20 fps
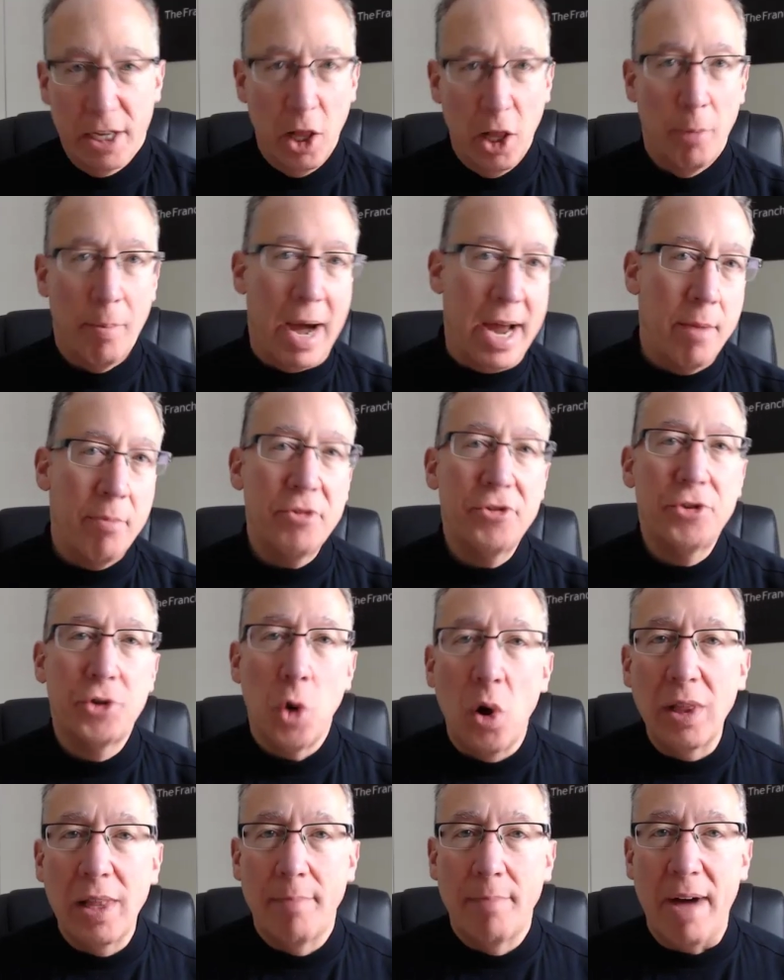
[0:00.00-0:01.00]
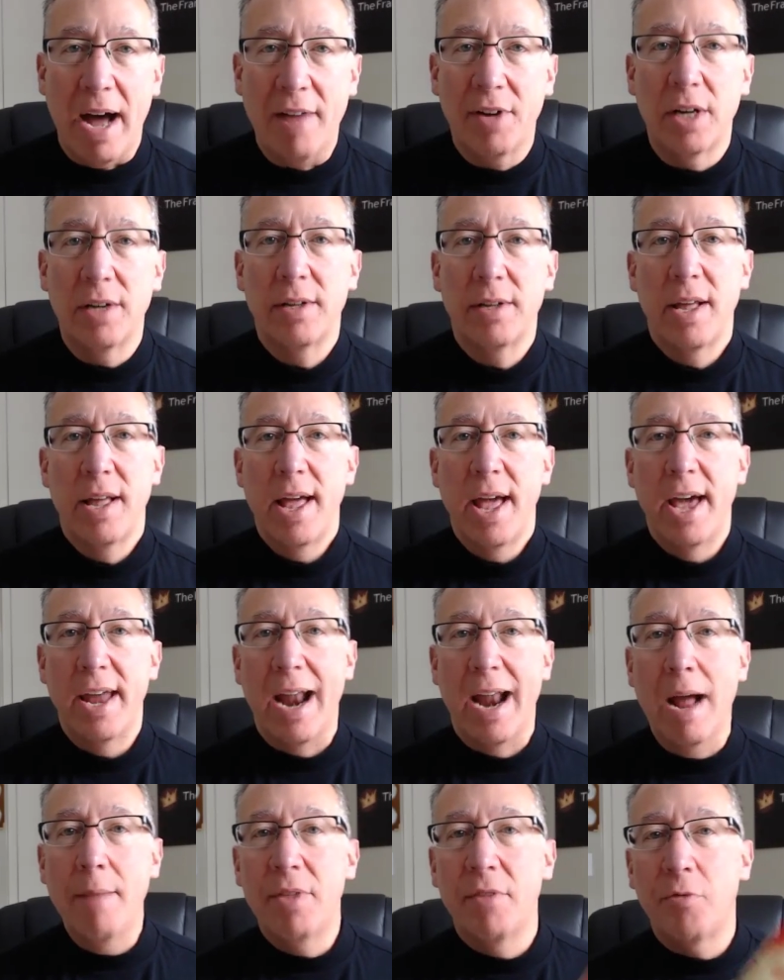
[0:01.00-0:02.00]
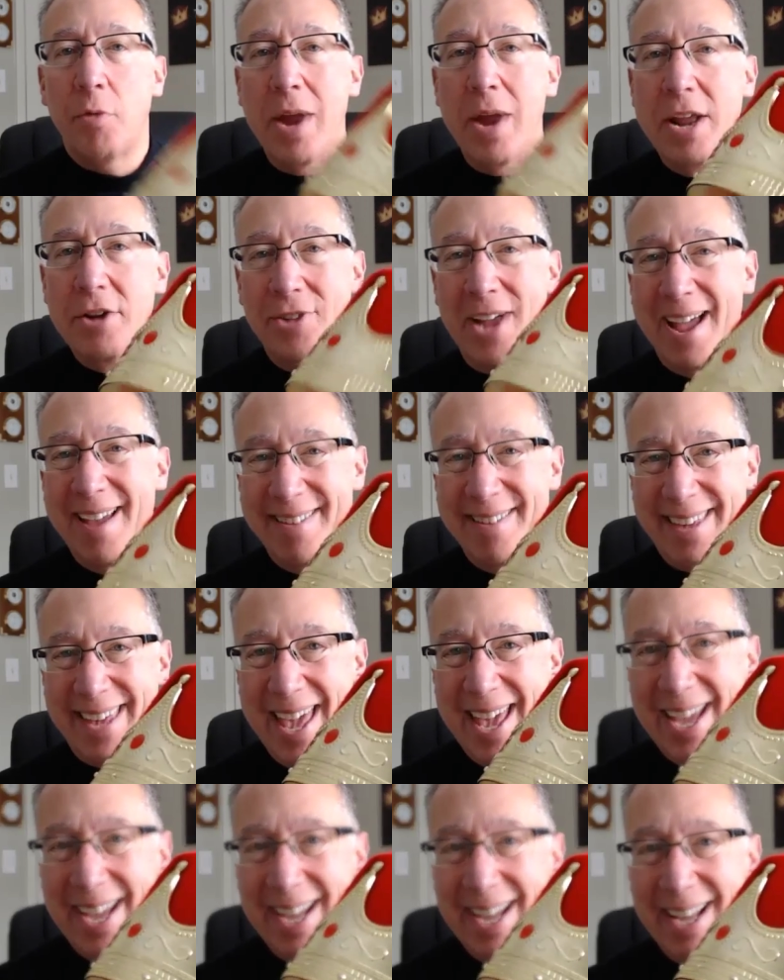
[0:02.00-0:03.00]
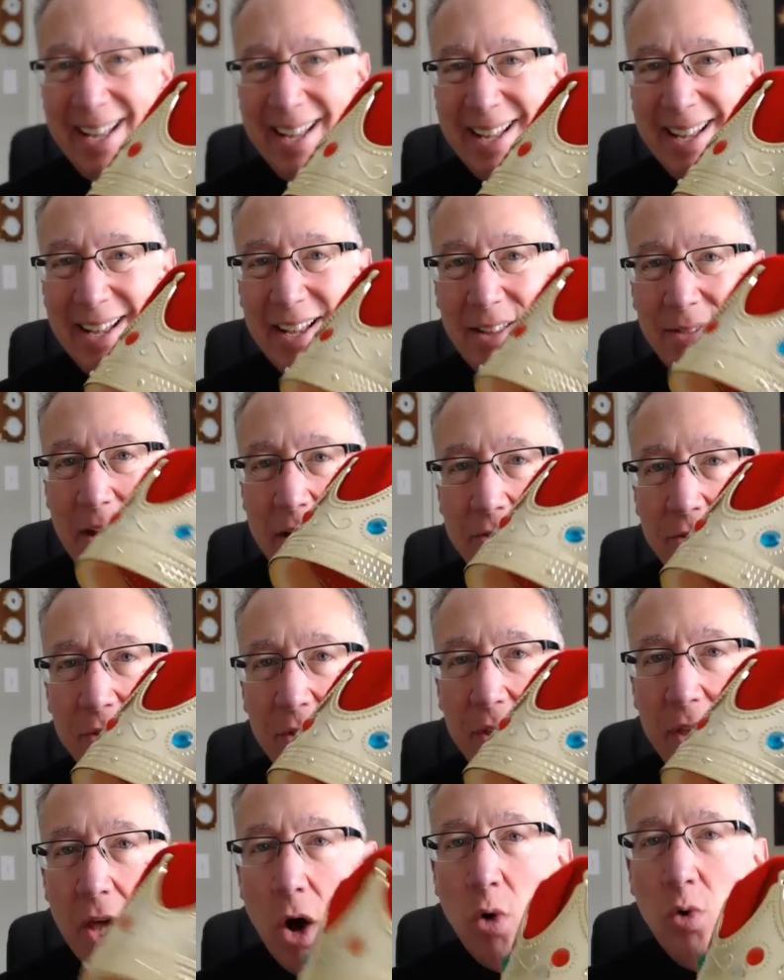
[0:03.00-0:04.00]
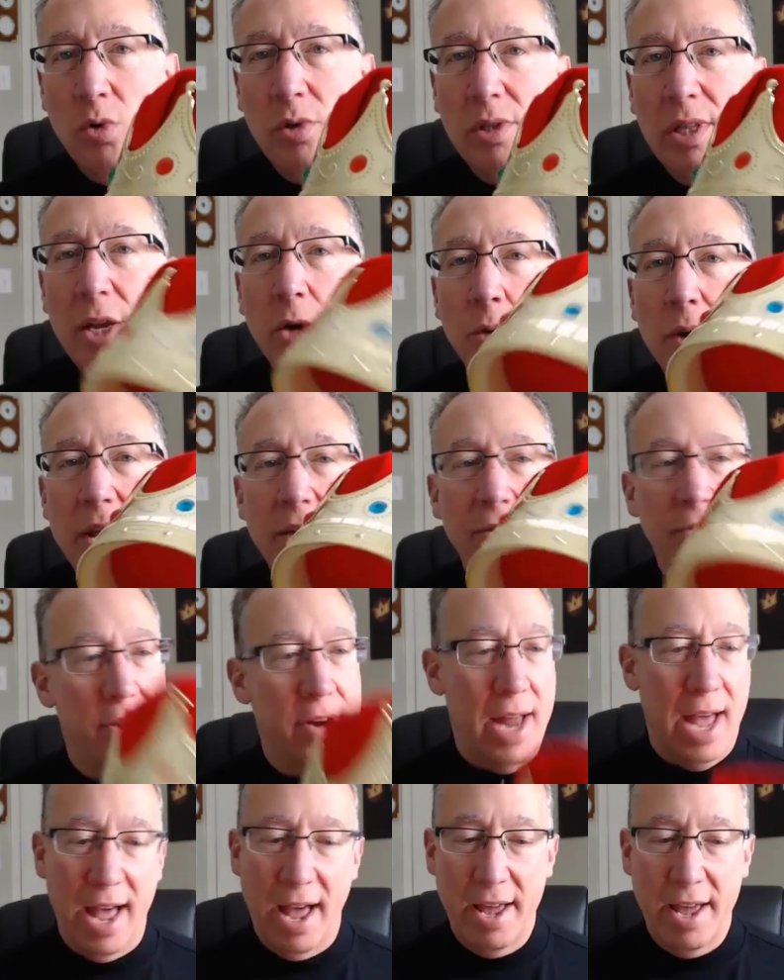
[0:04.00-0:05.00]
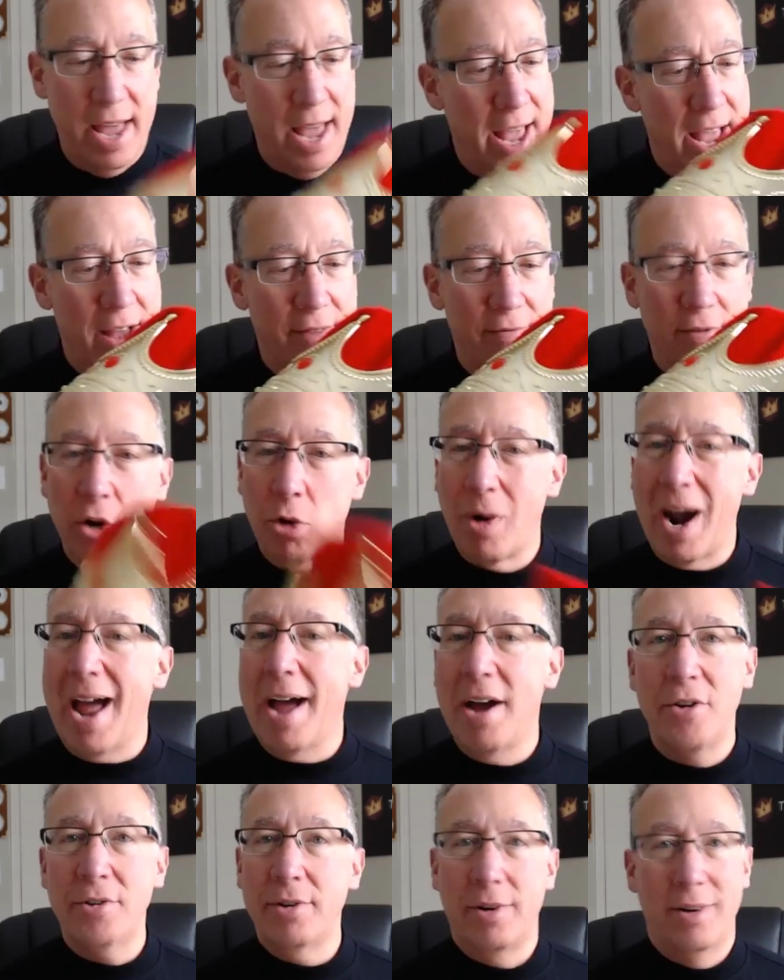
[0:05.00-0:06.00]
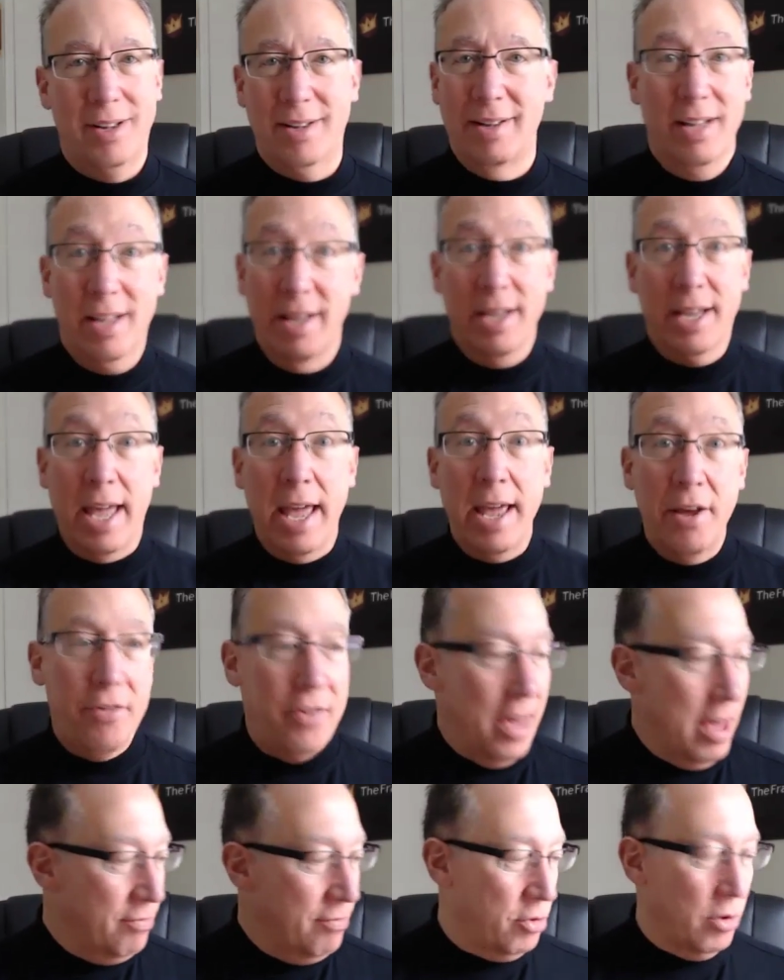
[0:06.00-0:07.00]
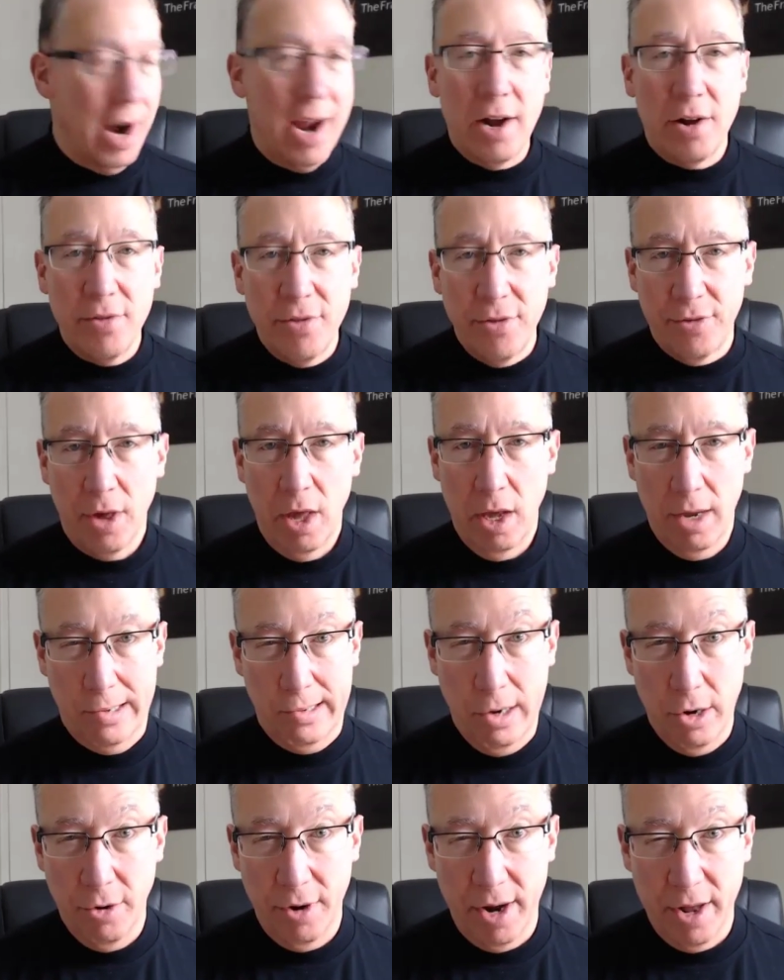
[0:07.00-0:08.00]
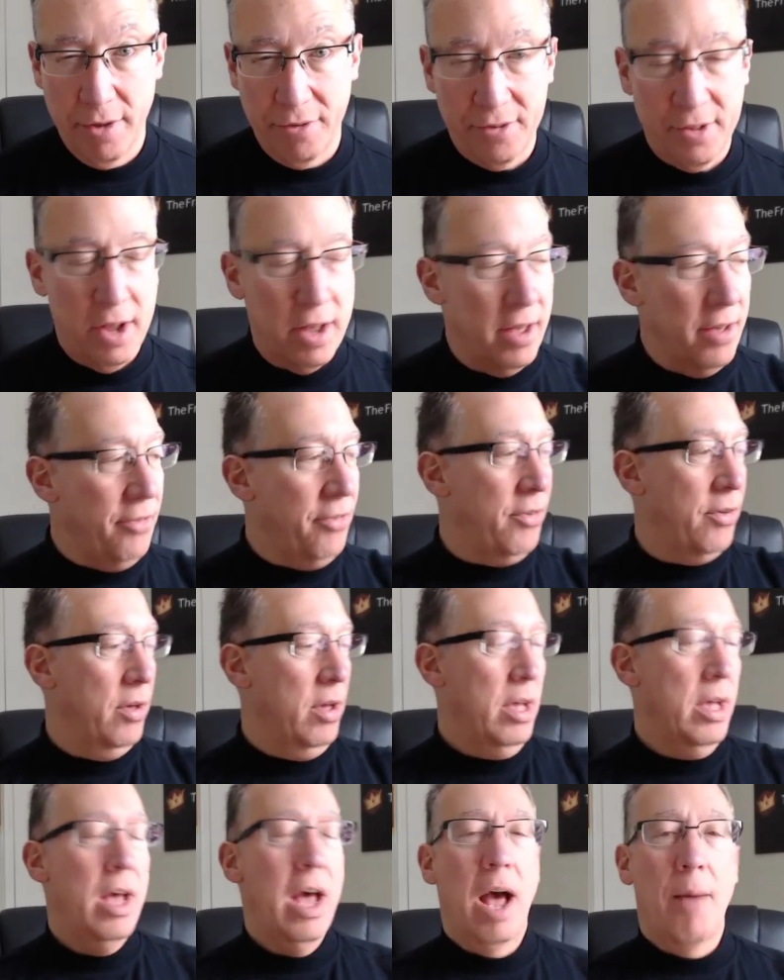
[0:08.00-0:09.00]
Hello, my name is Joel Libava, and I'm the Franchise King. That's the only reason I have a crown. Kings have crowns. No one else does.